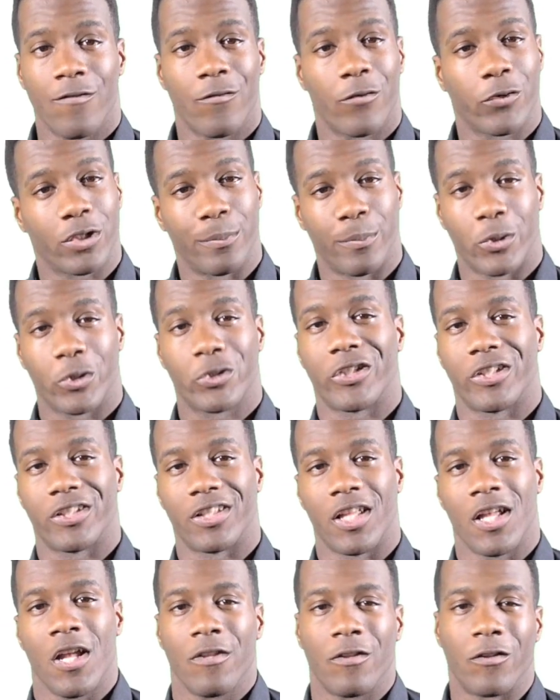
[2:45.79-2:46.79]
For the
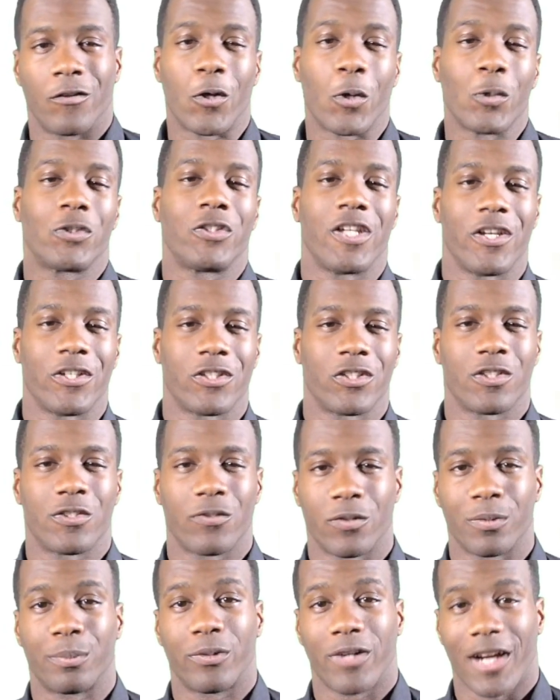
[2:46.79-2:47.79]
merchant, negotiations
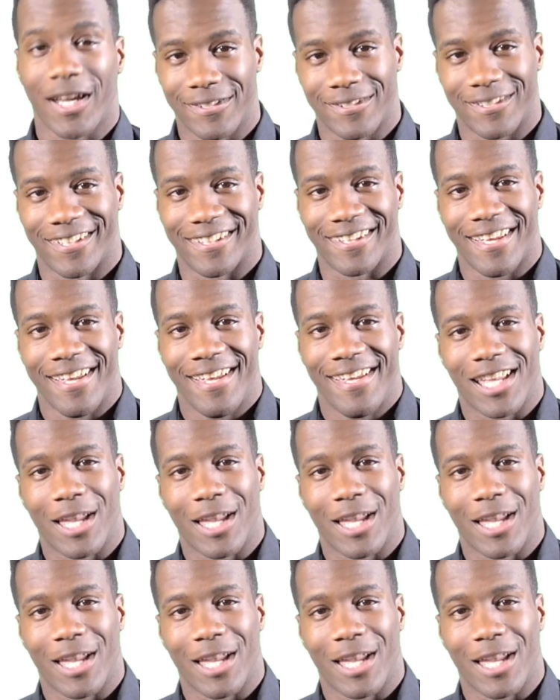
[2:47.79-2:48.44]
for pricing